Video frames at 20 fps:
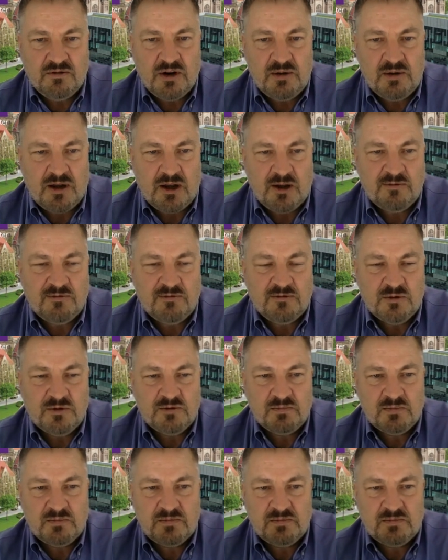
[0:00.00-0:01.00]
powerful
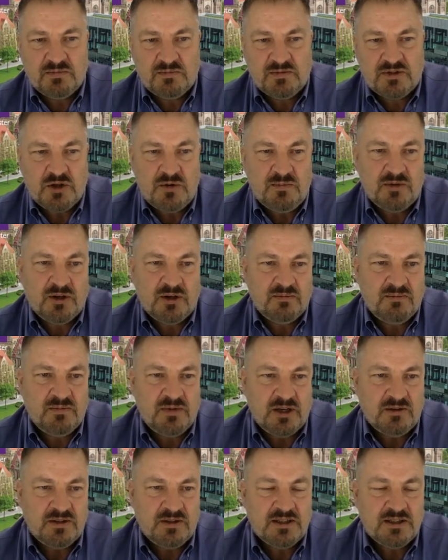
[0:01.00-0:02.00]

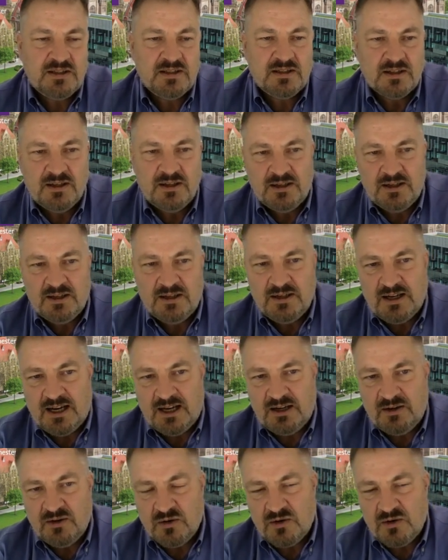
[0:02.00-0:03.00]
supercomputers
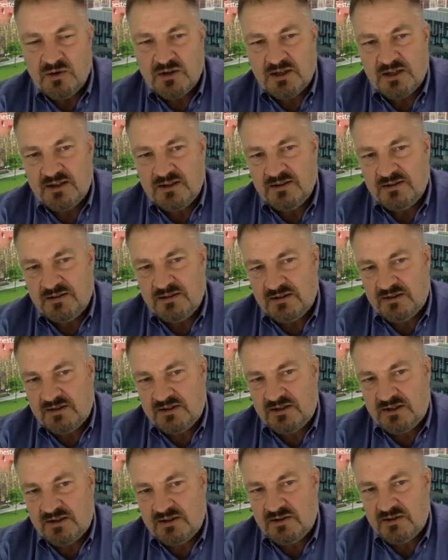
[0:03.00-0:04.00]
in order
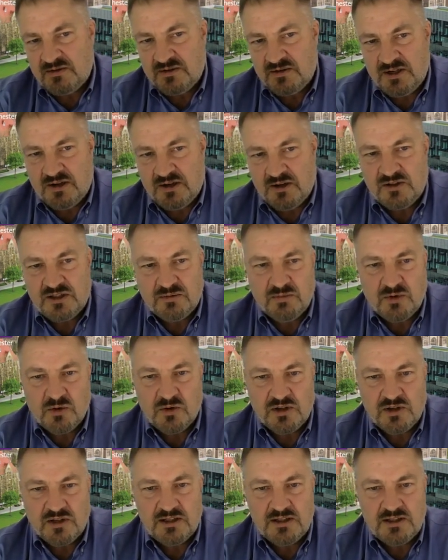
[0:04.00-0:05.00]
to,
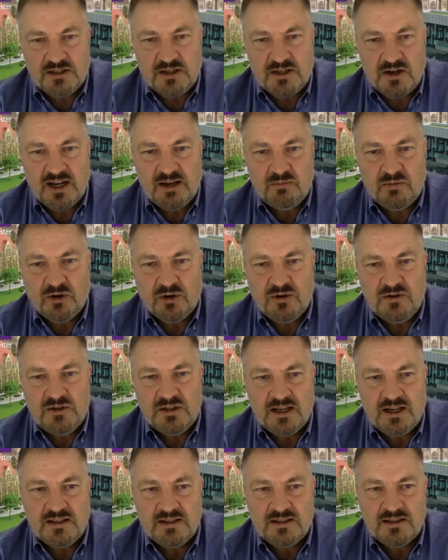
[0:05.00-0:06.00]
support the design
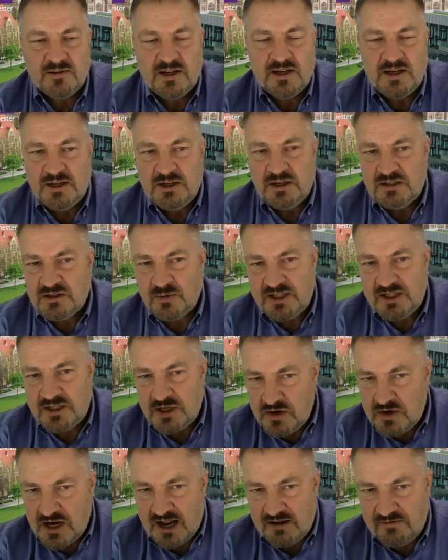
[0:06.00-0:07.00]
process. So we
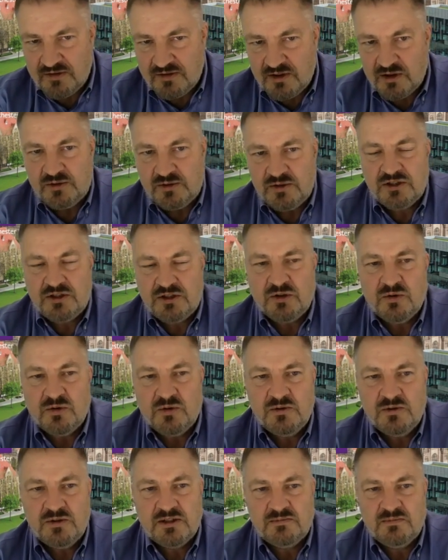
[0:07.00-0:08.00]
don't have those
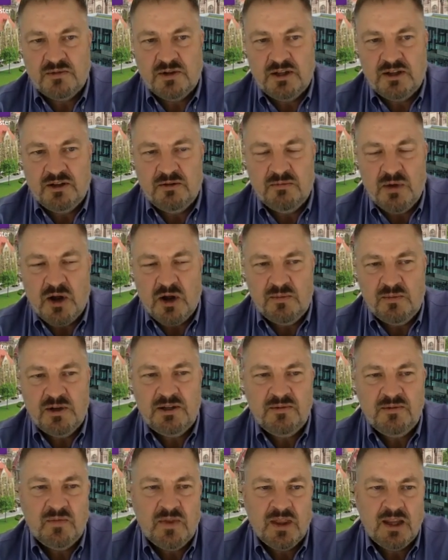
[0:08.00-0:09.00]
tools at the
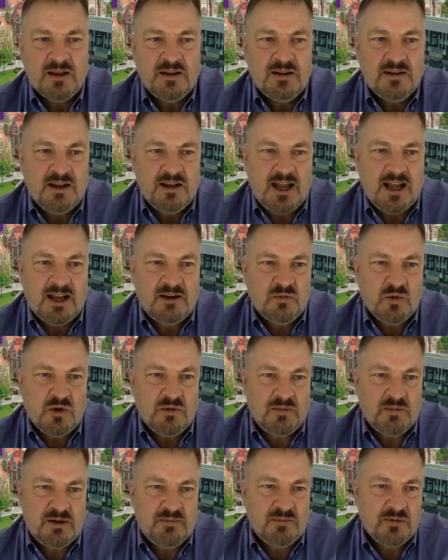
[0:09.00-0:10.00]
moment. And
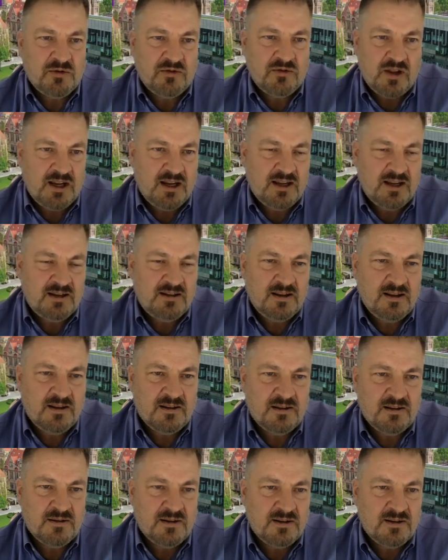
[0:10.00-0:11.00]
what people think in
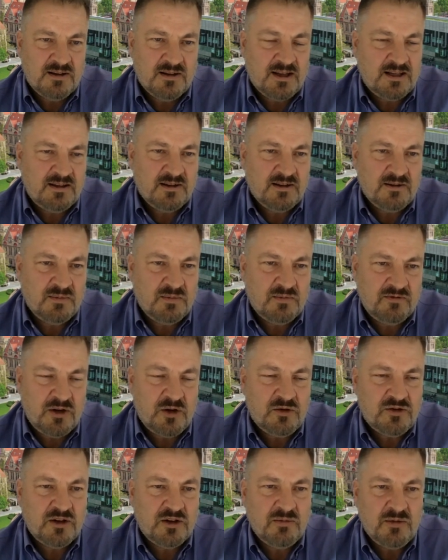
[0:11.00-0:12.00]
the
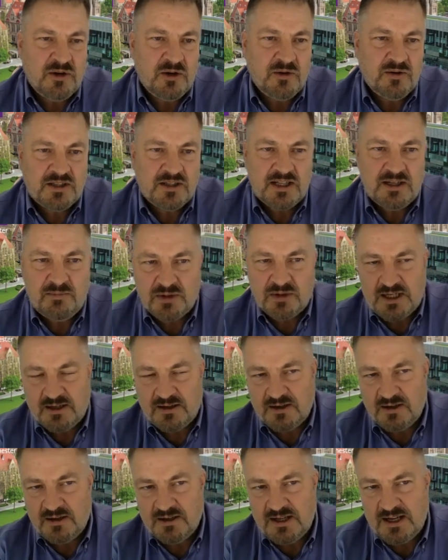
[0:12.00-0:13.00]
fusion community,
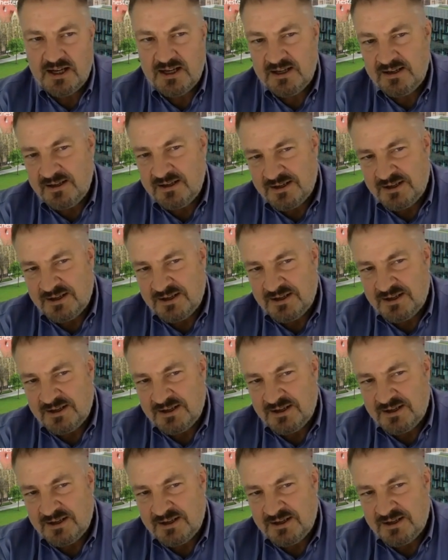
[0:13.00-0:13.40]
particularly